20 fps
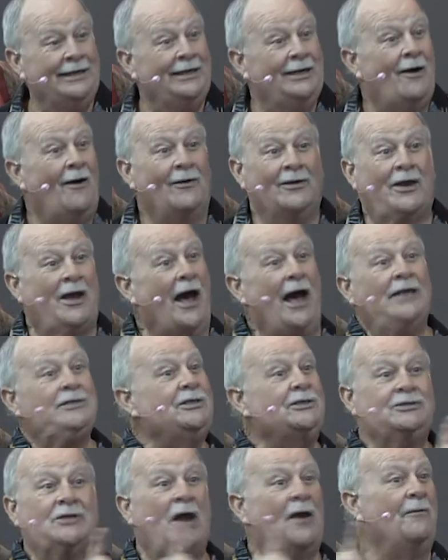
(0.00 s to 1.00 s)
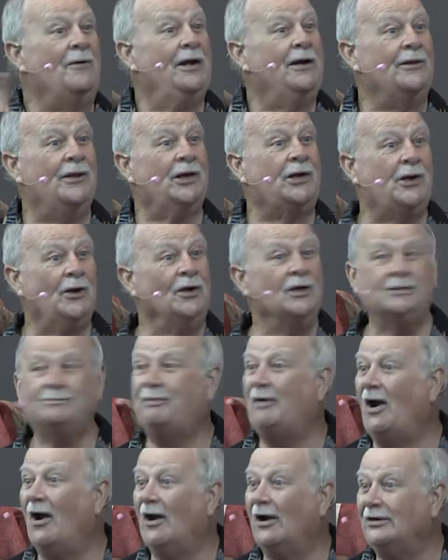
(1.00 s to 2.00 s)
Well, God just got rid of the curse
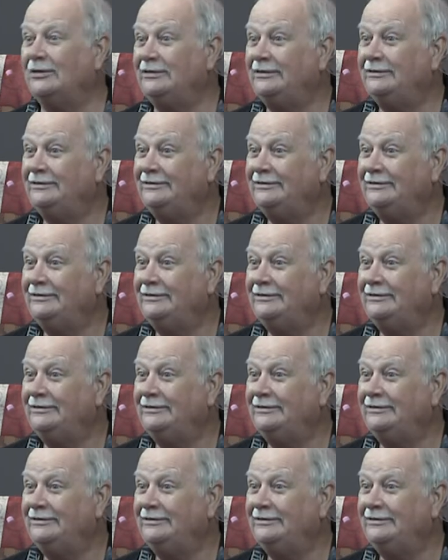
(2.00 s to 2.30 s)
part.